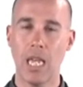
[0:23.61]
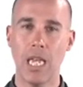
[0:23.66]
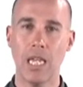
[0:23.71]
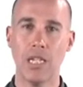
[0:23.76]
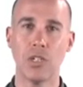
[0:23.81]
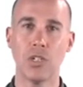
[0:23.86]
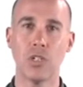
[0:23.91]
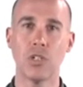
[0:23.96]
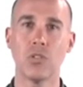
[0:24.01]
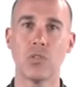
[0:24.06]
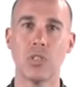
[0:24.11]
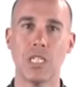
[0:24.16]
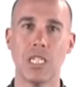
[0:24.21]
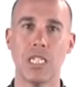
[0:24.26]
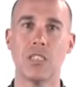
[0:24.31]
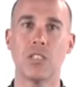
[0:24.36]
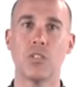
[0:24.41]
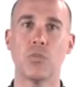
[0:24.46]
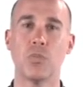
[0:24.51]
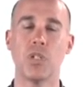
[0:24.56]
and you'll
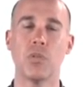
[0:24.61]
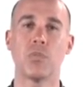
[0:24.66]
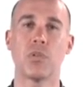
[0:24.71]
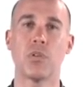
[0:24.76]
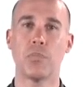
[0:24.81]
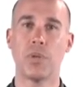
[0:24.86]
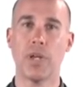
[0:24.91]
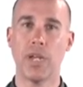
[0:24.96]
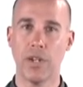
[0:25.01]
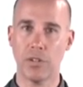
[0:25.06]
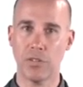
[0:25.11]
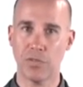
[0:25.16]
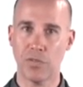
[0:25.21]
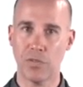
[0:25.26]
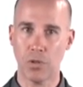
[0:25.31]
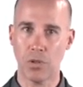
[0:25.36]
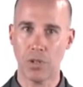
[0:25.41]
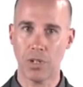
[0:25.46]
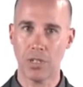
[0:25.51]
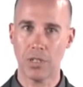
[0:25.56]
need to be prepared
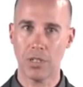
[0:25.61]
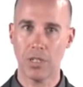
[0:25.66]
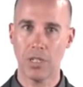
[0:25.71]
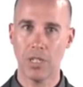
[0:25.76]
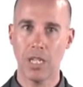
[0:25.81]
for it.